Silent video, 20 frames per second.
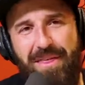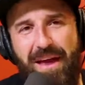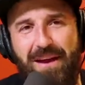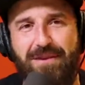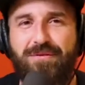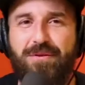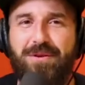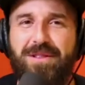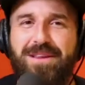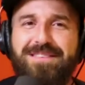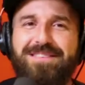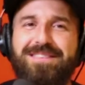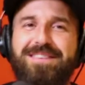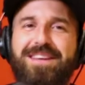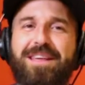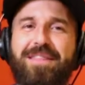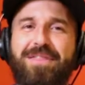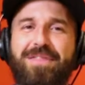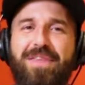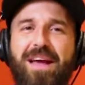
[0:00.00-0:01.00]
Thanks for
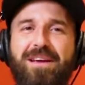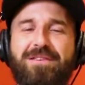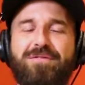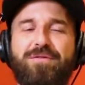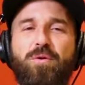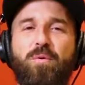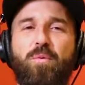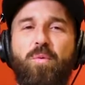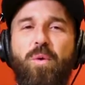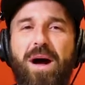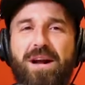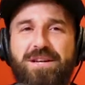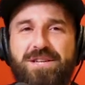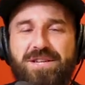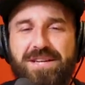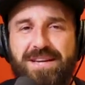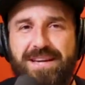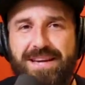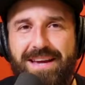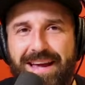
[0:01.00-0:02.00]
listening. Thanks for
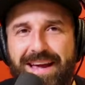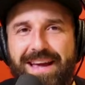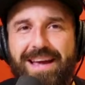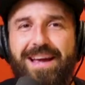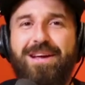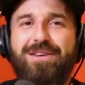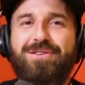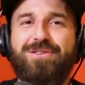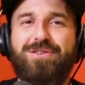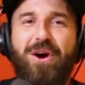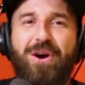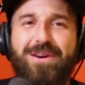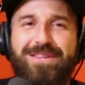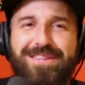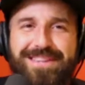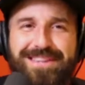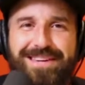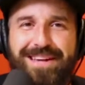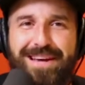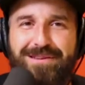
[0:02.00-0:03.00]
watching. Talk to
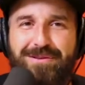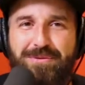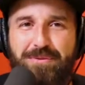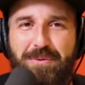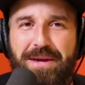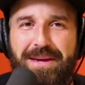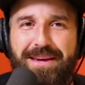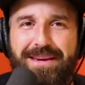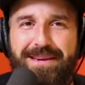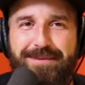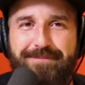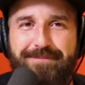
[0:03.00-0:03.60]
you next week.